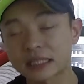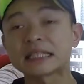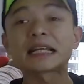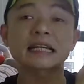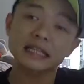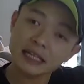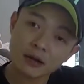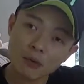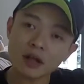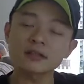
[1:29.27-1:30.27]
The second tier
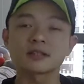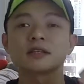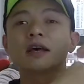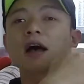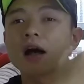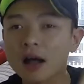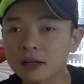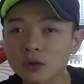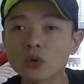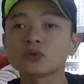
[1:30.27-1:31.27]
ones
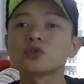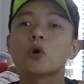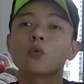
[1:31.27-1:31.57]
are those